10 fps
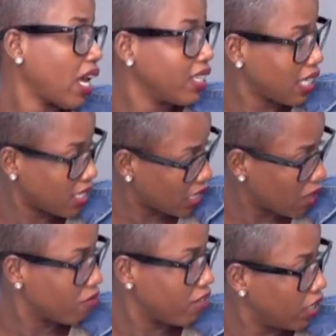I just let
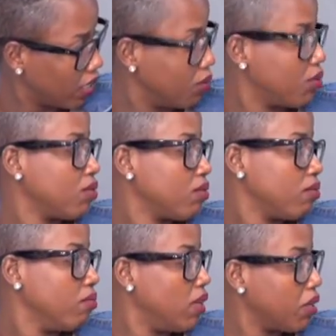them find out
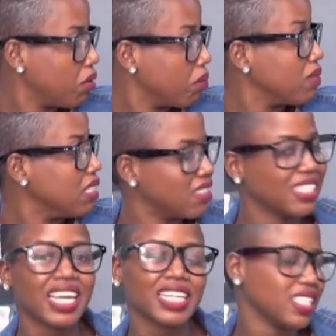by all means
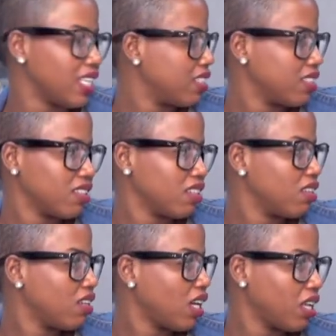later.
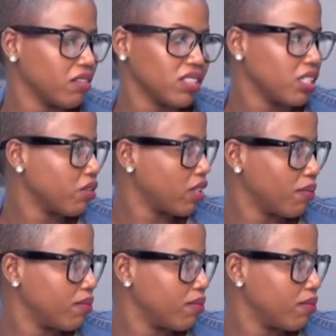I don't tell them.